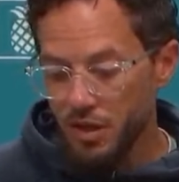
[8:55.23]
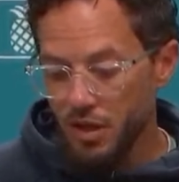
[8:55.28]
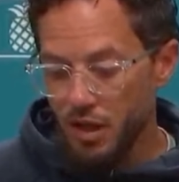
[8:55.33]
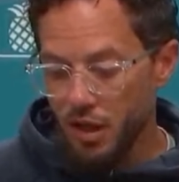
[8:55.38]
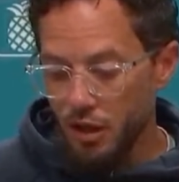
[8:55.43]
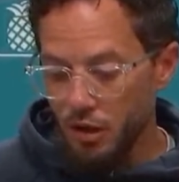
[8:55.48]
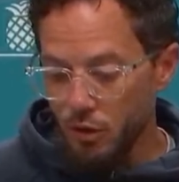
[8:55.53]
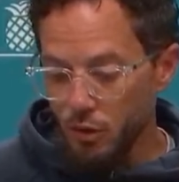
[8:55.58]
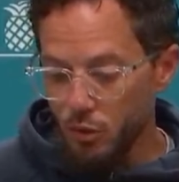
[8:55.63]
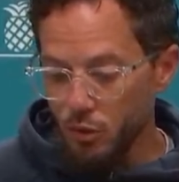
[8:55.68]

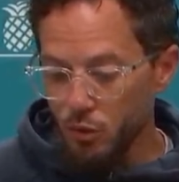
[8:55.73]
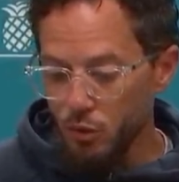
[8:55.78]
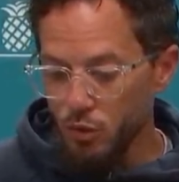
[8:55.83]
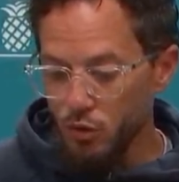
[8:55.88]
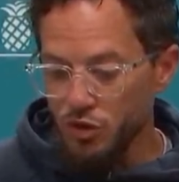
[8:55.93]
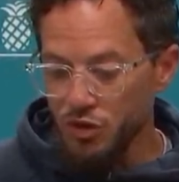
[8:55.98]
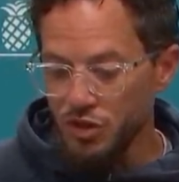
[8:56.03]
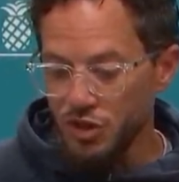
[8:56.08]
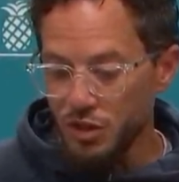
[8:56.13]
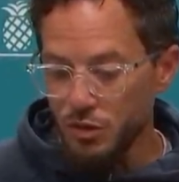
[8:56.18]
Uh, we'll
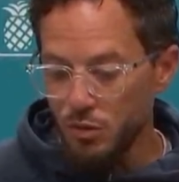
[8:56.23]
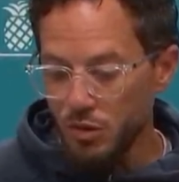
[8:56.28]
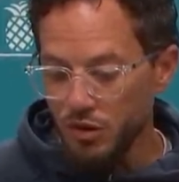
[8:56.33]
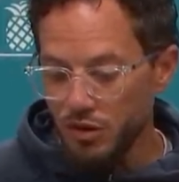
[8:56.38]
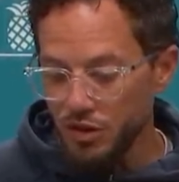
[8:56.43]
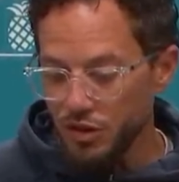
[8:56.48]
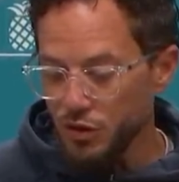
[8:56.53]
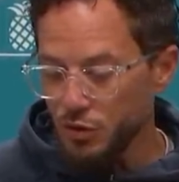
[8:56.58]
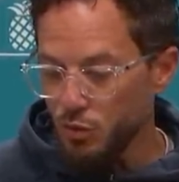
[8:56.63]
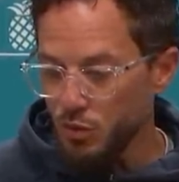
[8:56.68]
see what
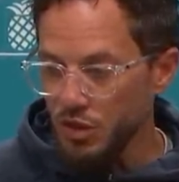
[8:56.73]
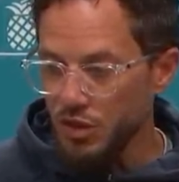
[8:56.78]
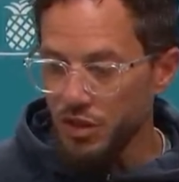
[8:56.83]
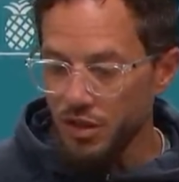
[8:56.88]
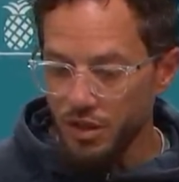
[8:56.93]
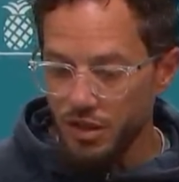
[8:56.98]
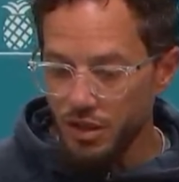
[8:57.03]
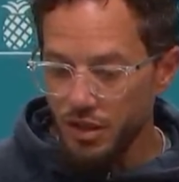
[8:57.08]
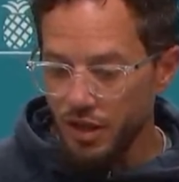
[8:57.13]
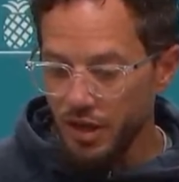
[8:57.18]
this
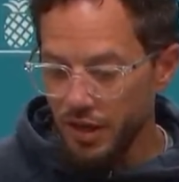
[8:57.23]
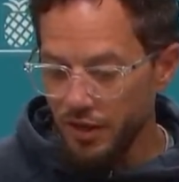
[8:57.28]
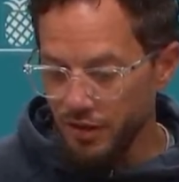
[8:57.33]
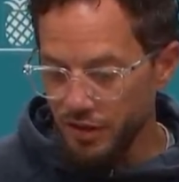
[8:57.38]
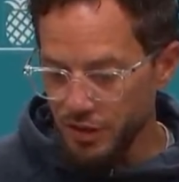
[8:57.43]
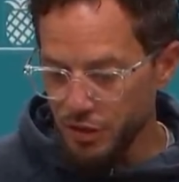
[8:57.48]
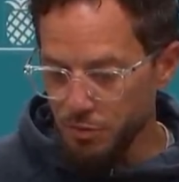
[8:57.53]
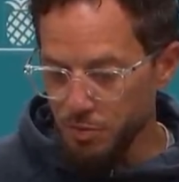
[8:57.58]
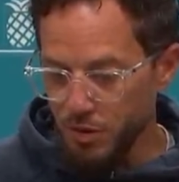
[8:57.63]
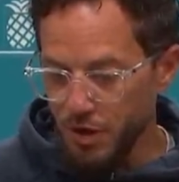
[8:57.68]
week and
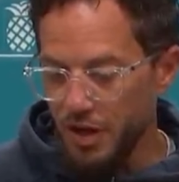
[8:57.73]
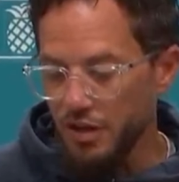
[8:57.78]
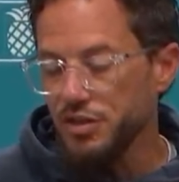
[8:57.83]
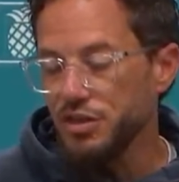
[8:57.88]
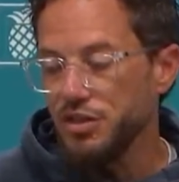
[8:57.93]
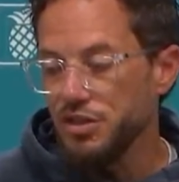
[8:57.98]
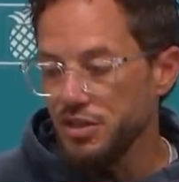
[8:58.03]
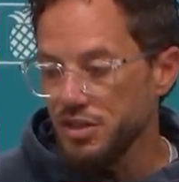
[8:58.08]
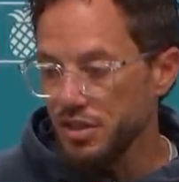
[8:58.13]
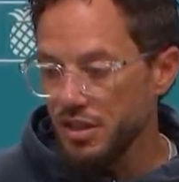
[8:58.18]
this
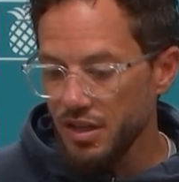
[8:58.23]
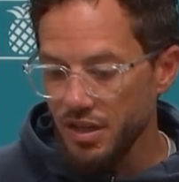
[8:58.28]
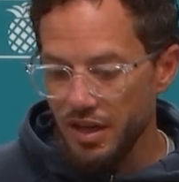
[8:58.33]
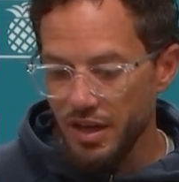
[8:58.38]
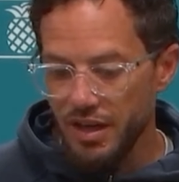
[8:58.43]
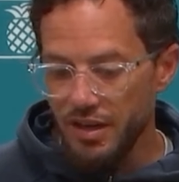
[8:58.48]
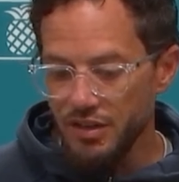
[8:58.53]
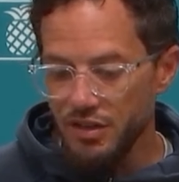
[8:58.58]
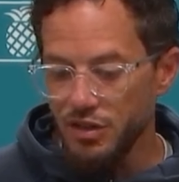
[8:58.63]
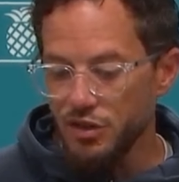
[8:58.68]
practice
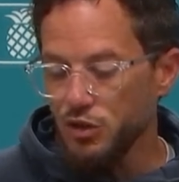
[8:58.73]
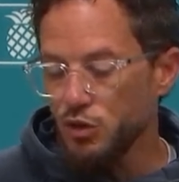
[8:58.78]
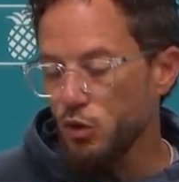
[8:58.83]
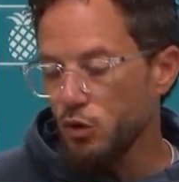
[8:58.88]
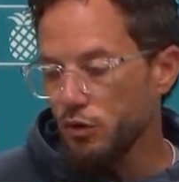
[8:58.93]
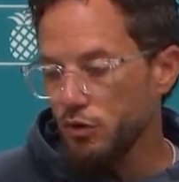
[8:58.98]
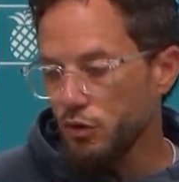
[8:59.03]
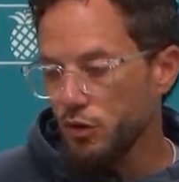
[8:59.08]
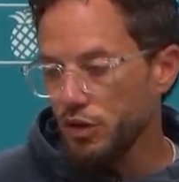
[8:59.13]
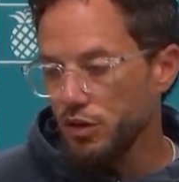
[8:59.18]
has in
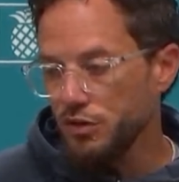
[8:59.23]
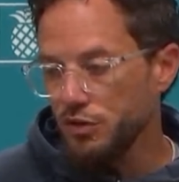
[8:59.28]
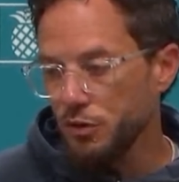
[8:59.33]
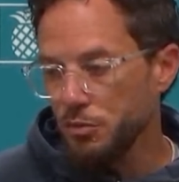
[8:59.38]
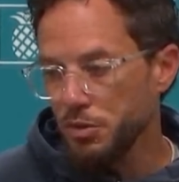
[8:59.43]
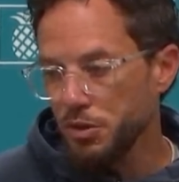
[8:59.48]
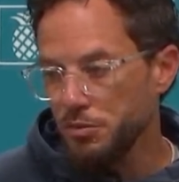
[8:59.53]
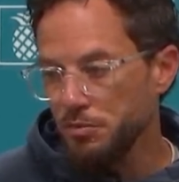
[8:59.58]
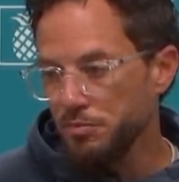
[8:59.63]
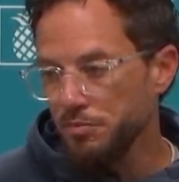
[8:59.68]
store for us from
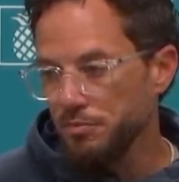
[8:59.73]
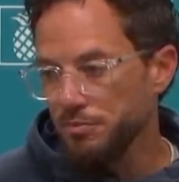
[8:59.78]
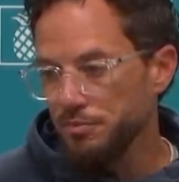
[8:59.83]
him.